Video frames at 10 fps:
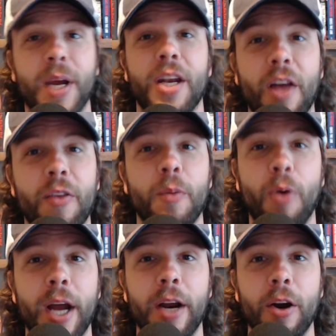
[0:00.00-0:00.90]
another
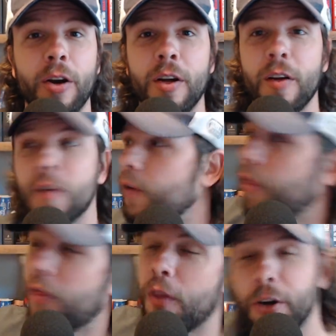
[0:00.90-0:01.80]
player for
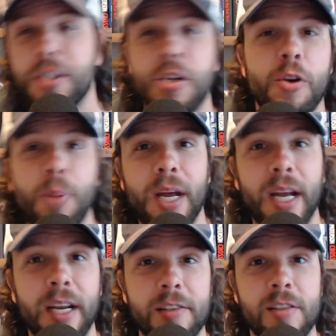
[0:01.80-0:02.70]
thirty-two
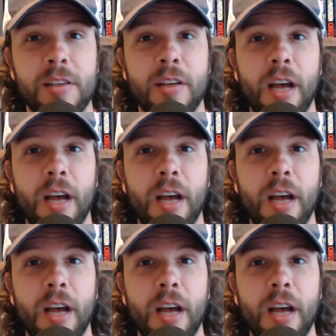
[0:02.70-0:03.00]
picks,